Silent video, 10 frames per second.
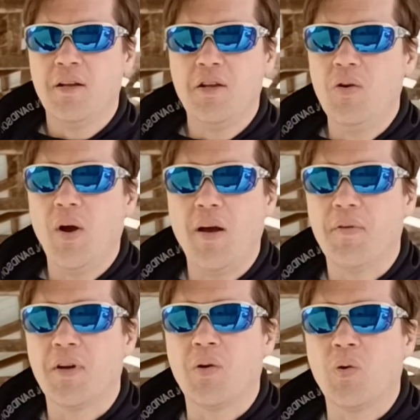You have
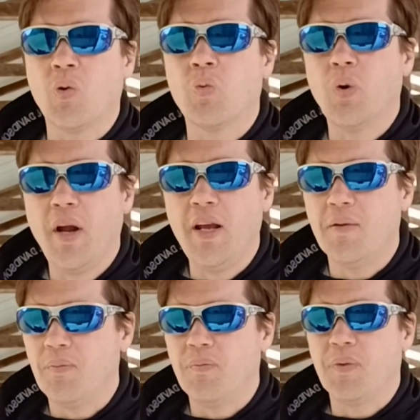a
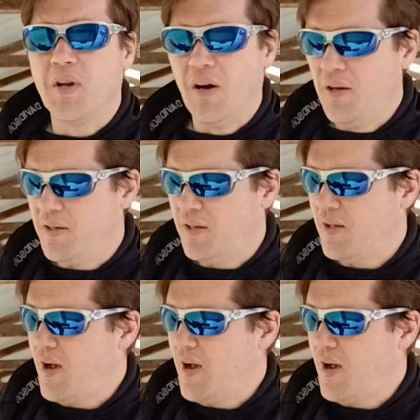great gun.